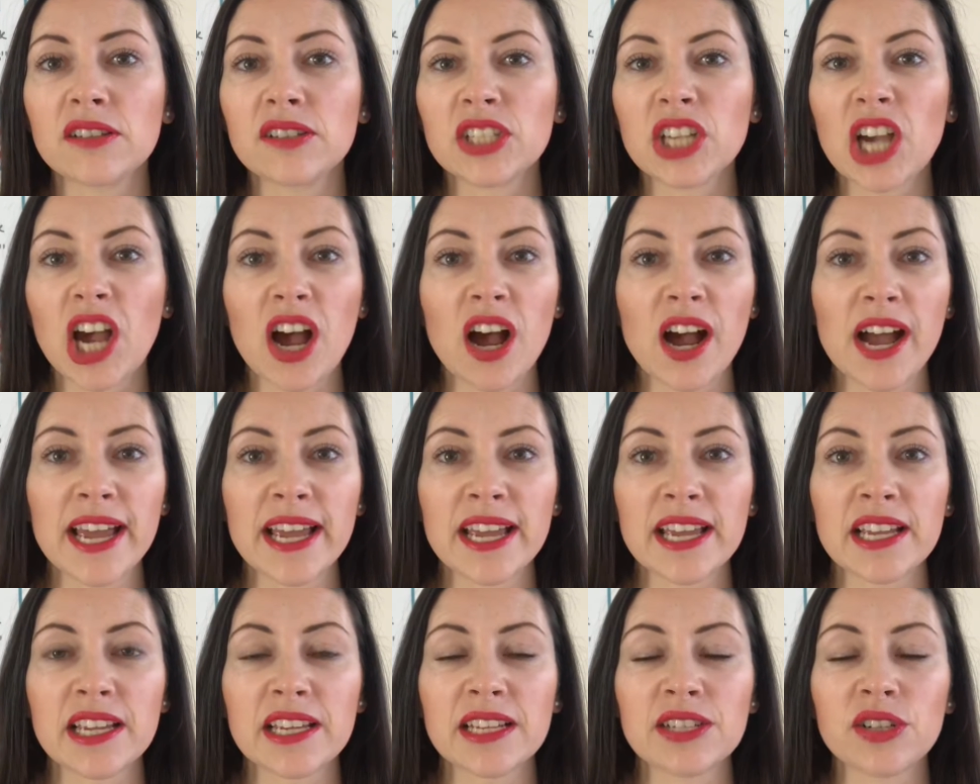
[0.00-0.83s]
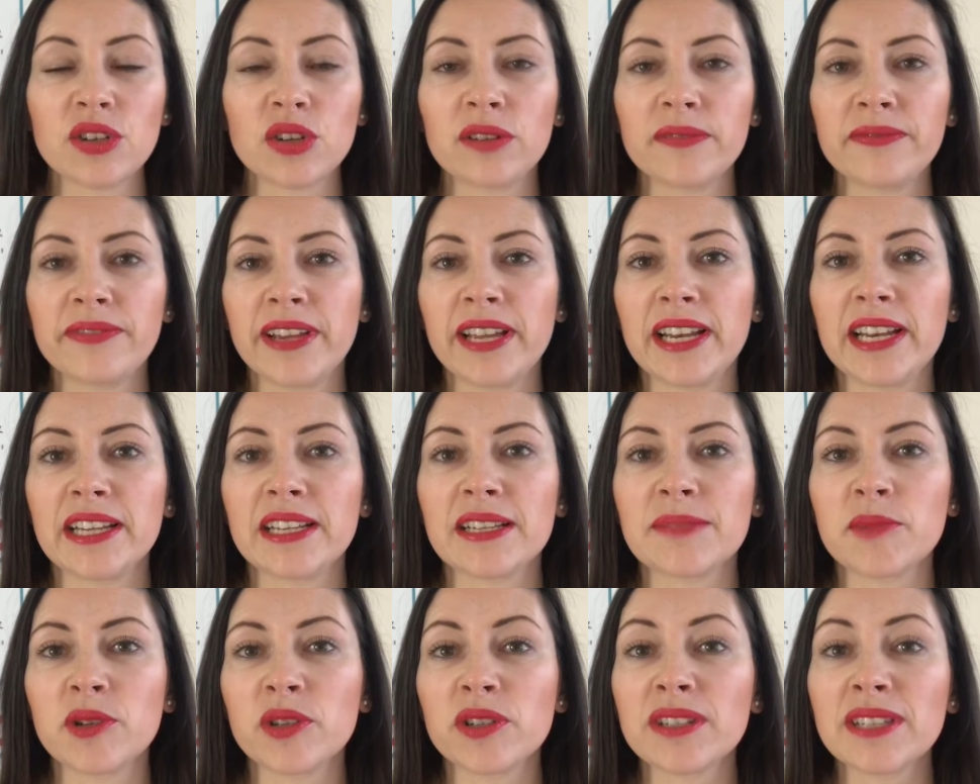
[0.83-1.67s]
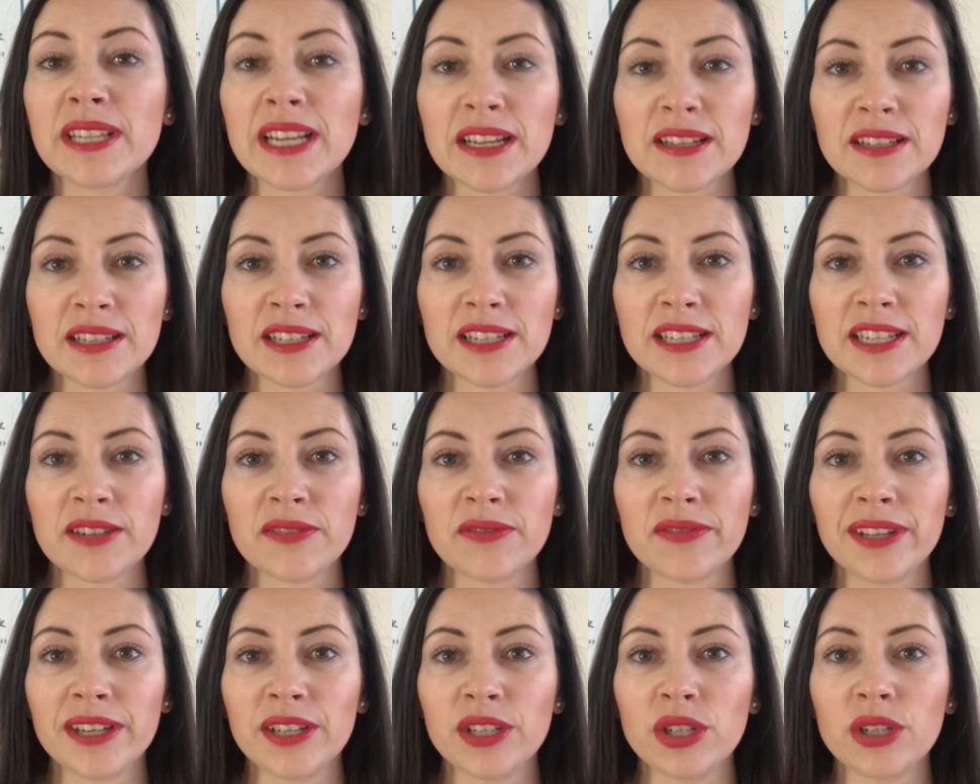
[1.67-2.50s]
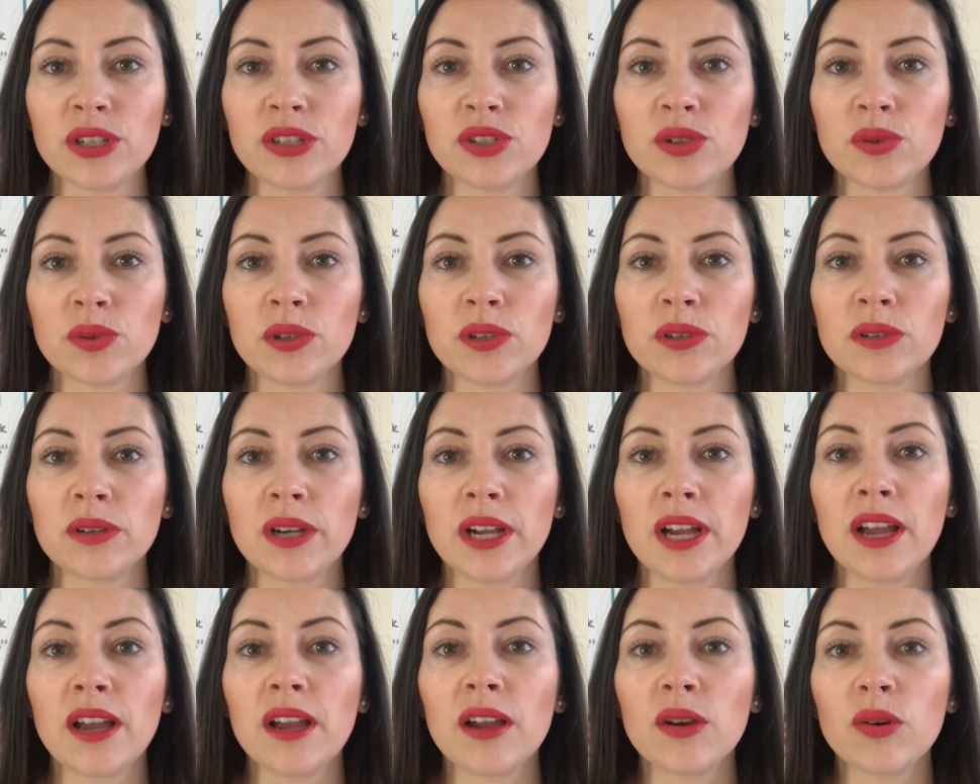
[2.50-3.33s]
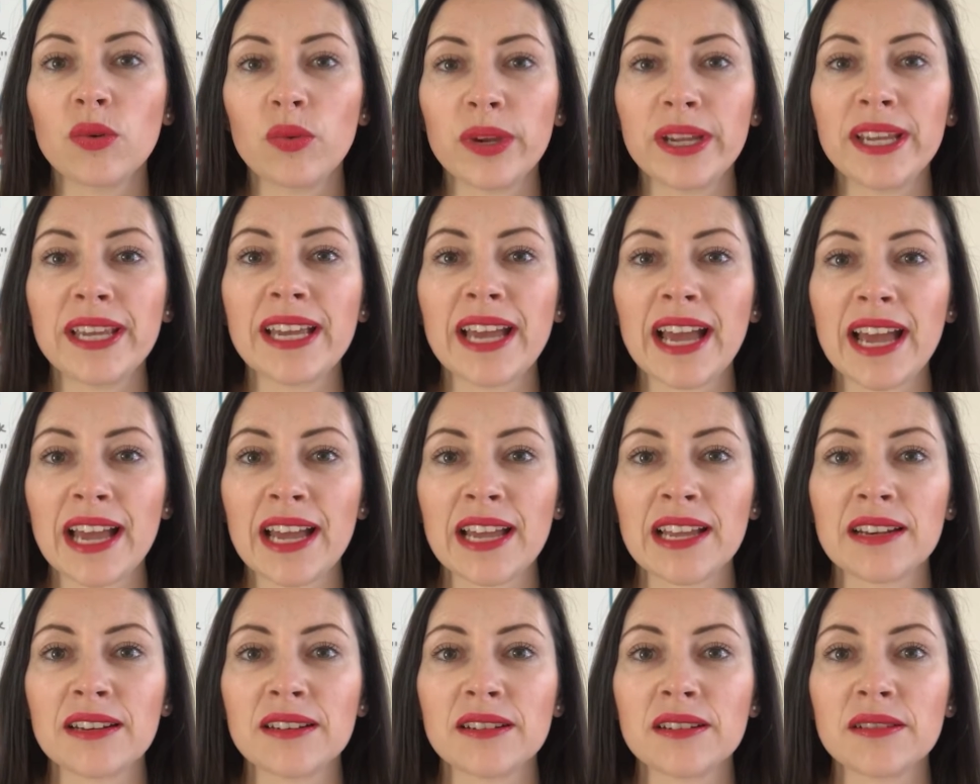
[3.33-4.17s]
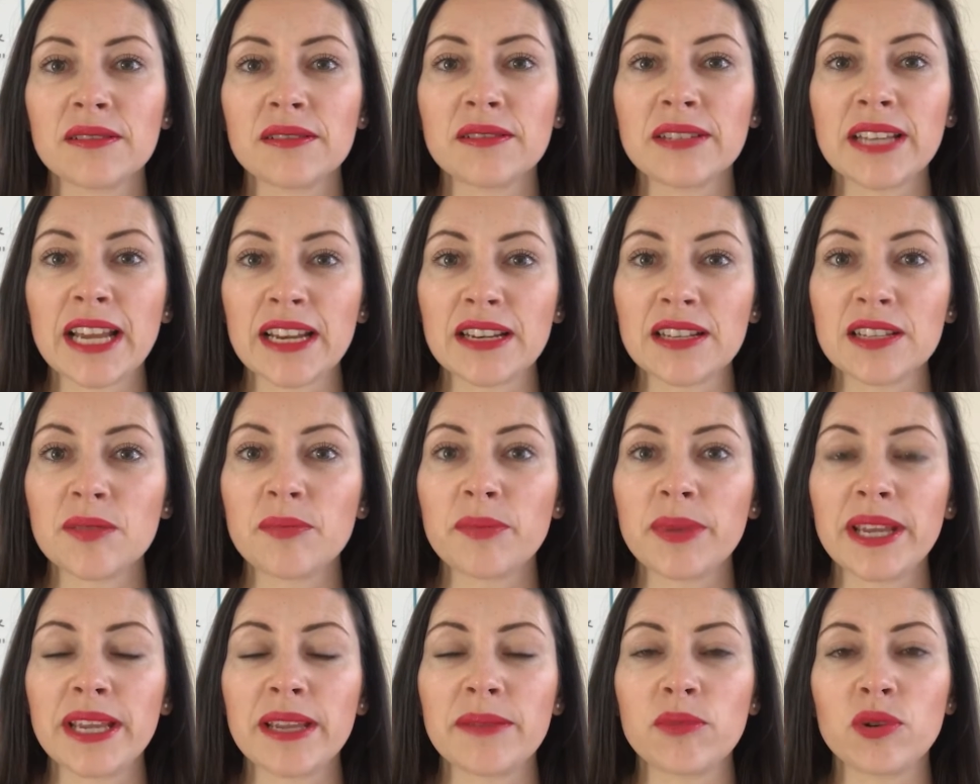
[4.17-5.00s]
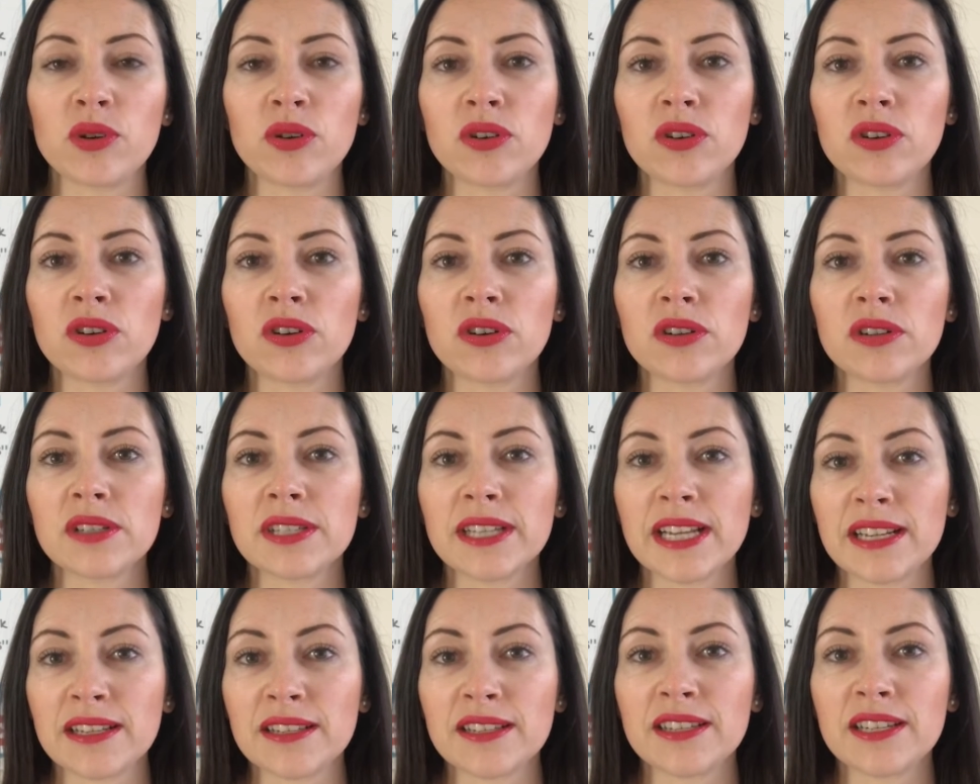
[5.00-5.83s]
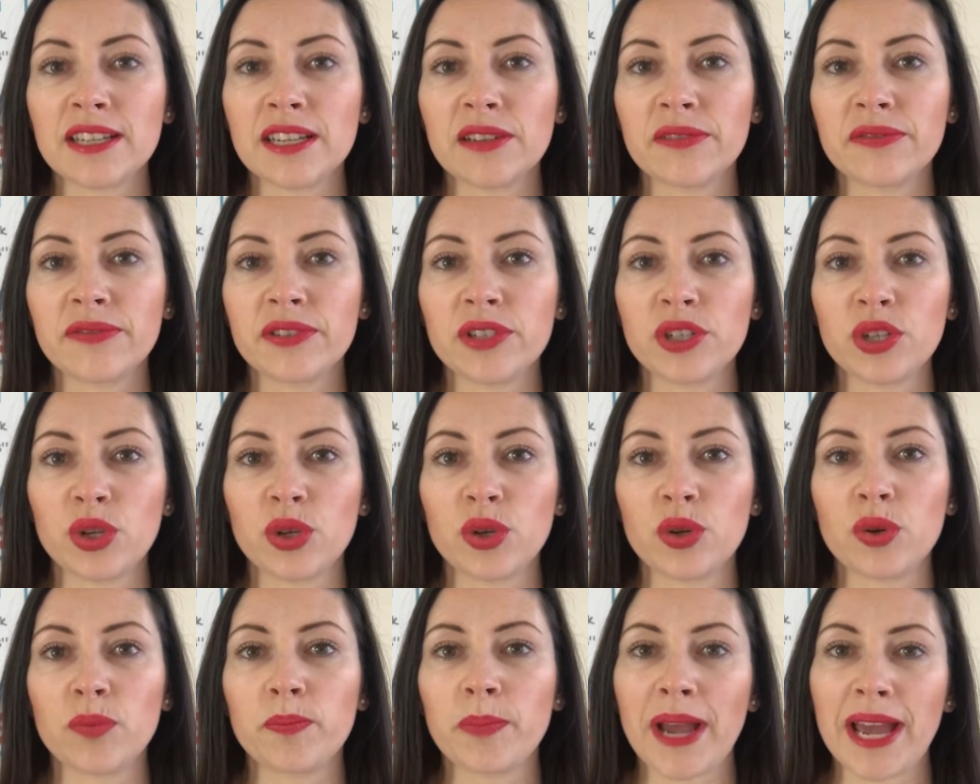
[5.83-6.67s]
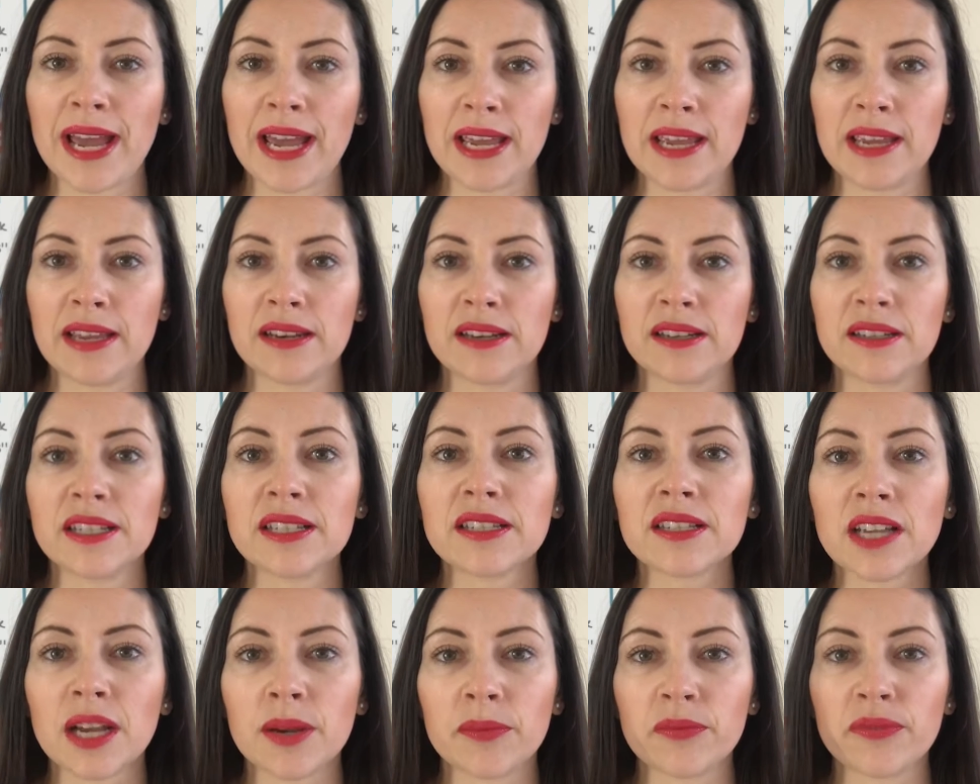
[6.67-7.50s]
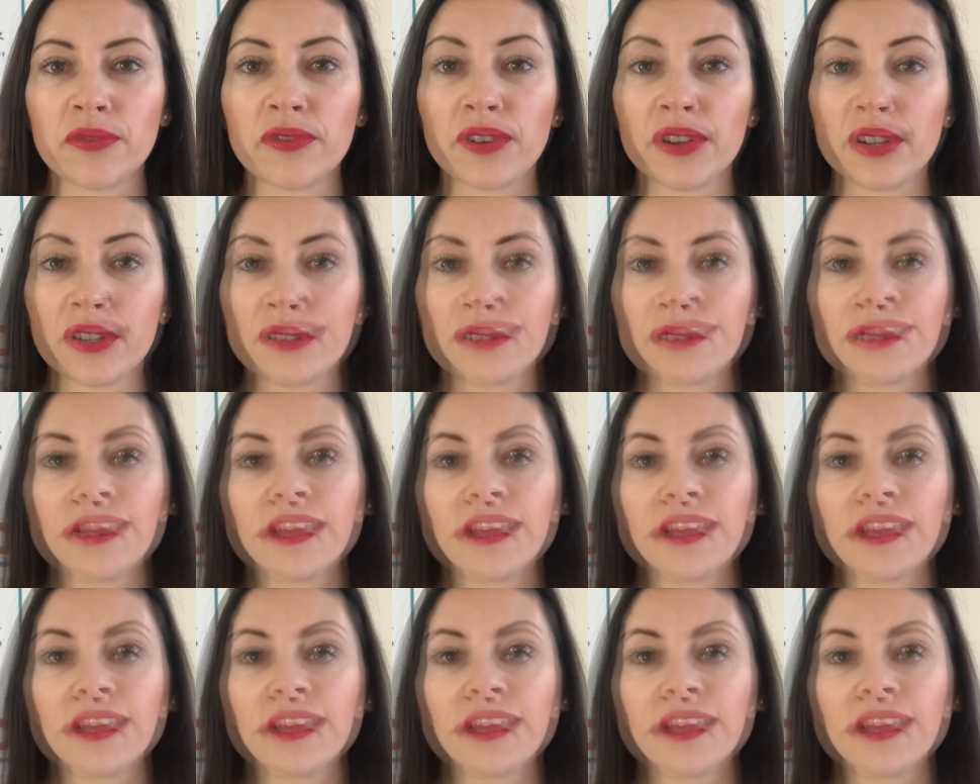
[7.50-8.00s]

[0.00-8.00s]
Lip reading: tired, or feeling more sensitive than usual, we can tend to be more sensitive to pain and discomfort.